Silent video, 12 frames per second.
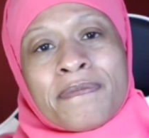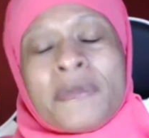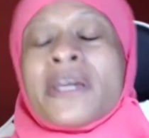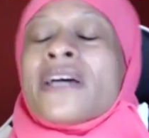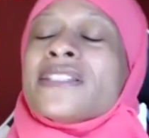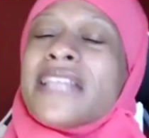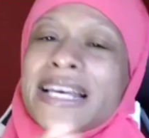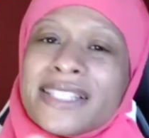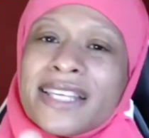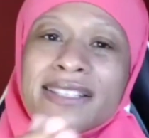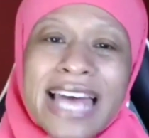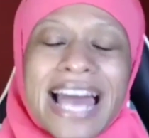because
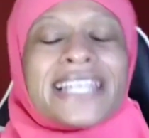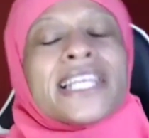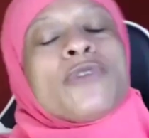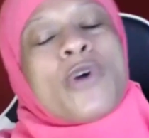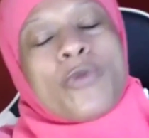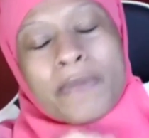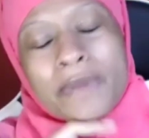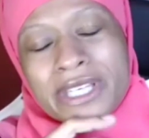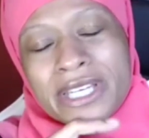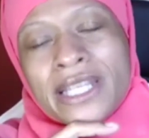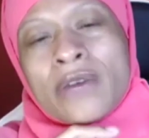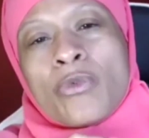that's exactly what we be
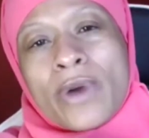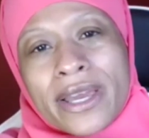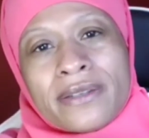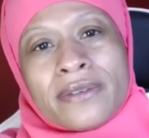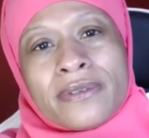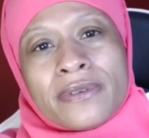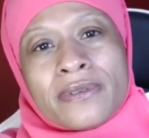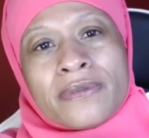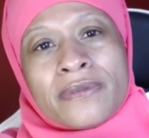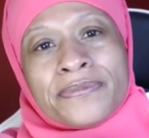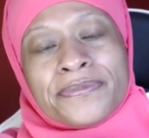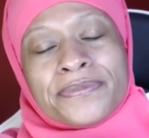dealing with.
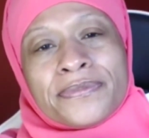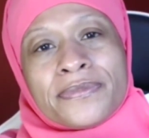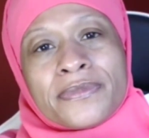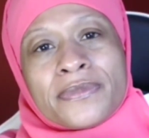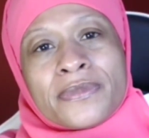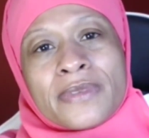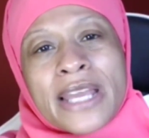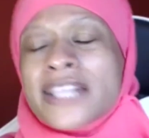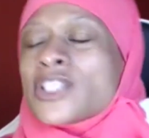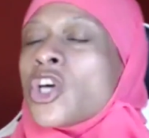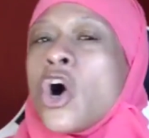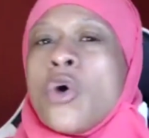
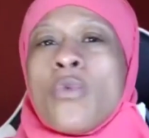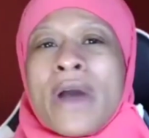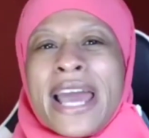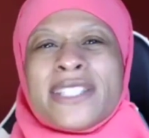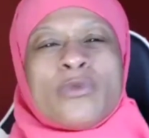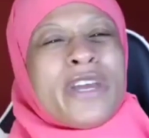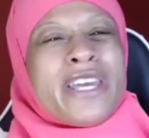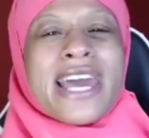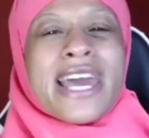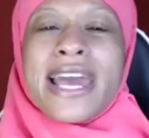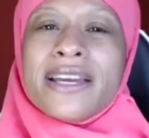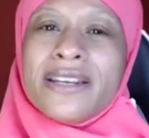It's always we
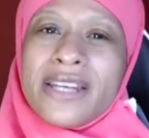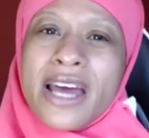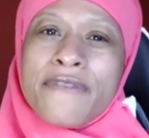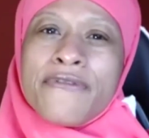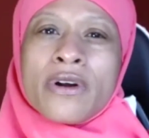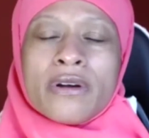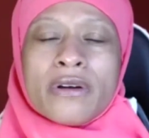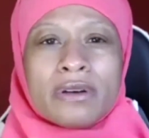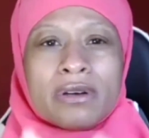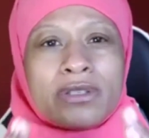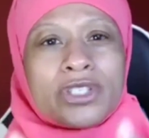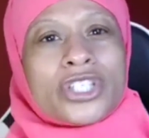can't never
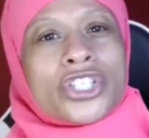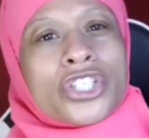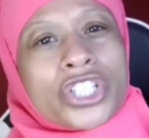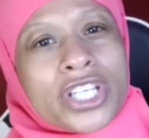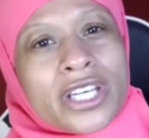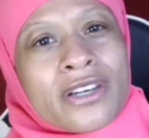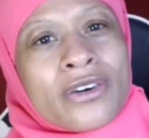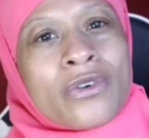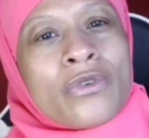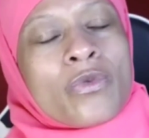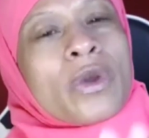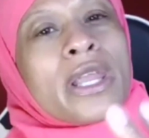just
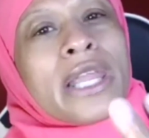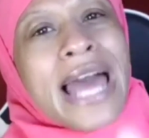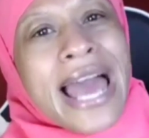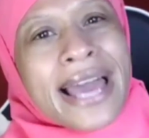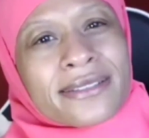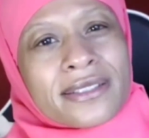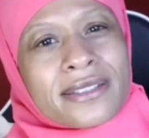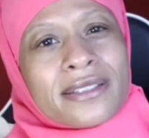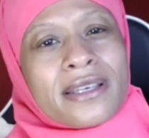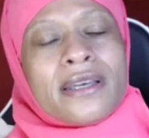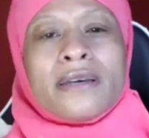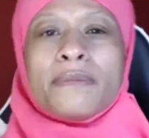chill, relax,
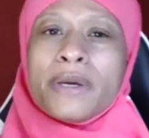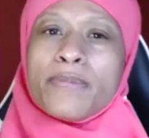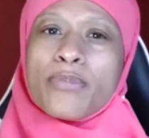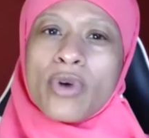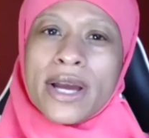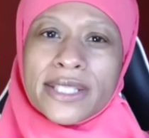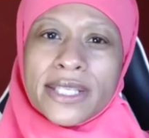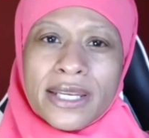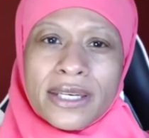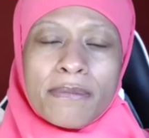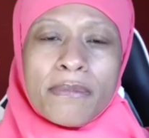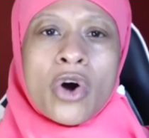be present
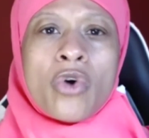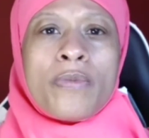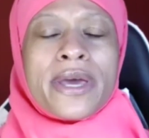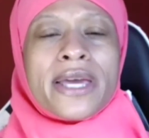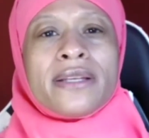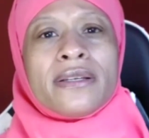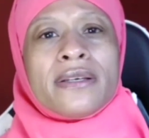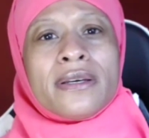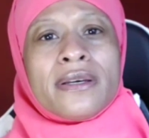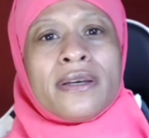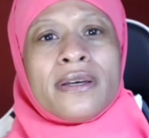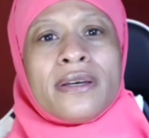in the moment.
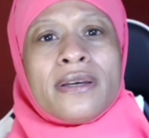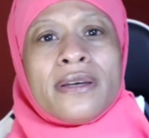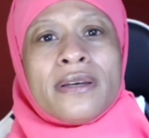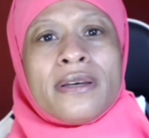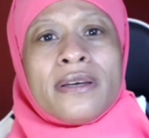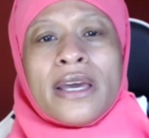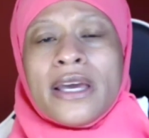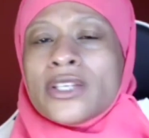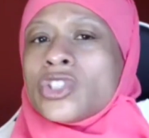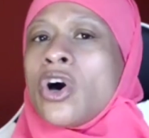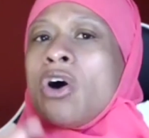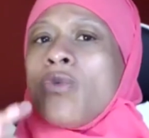
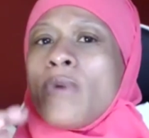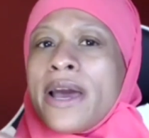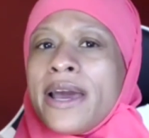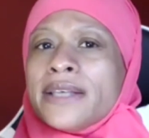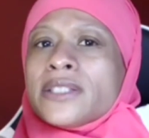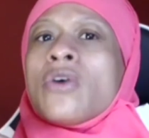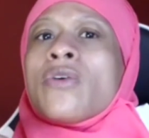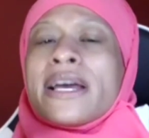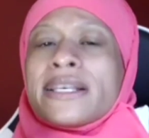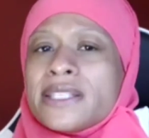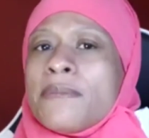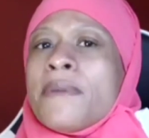It's always
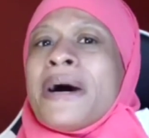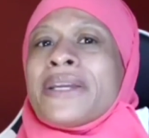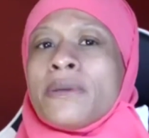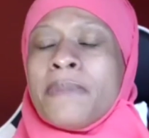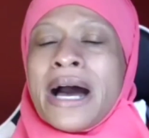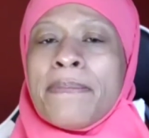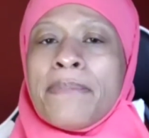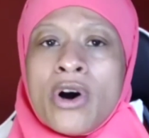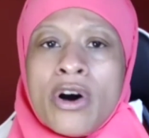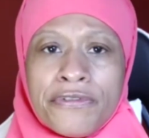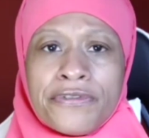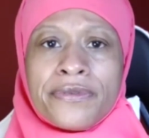okay, some about to pop
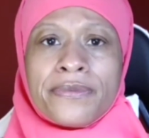off.